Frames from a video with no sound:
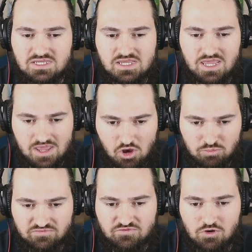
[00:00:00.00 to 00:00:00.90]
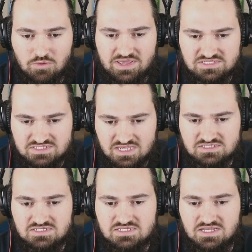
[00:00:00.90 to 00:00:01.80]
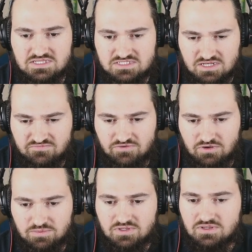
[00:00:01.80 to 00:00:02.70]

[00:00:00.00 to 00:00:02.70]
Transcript: a homophobe, a sexist, and a xenophobe,